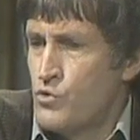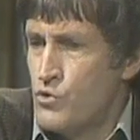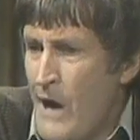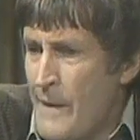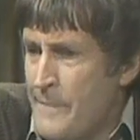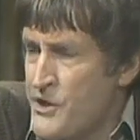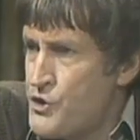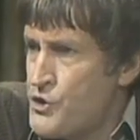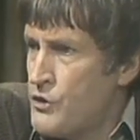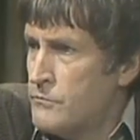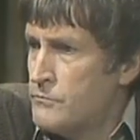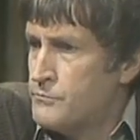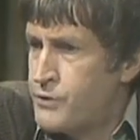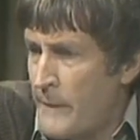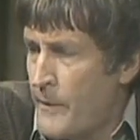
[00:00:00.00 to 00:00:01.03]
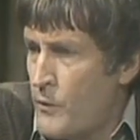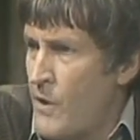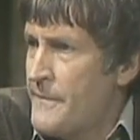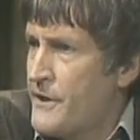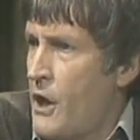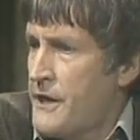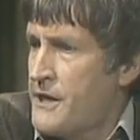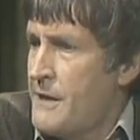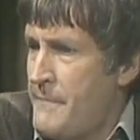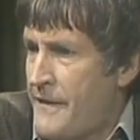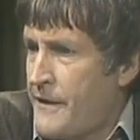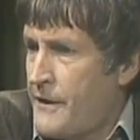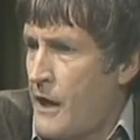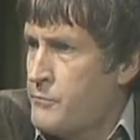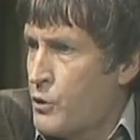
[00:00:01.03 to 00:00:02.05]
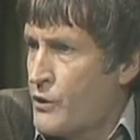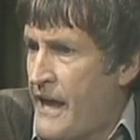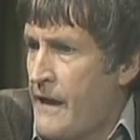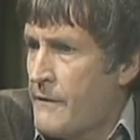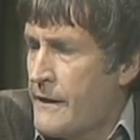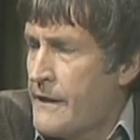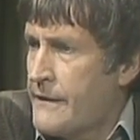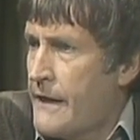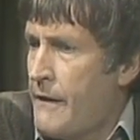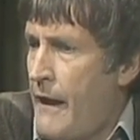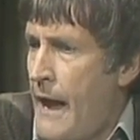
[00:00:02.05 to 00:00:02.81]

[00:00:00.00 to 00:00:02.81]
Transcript: Rubbish. Proper women like your mother don't put hair under their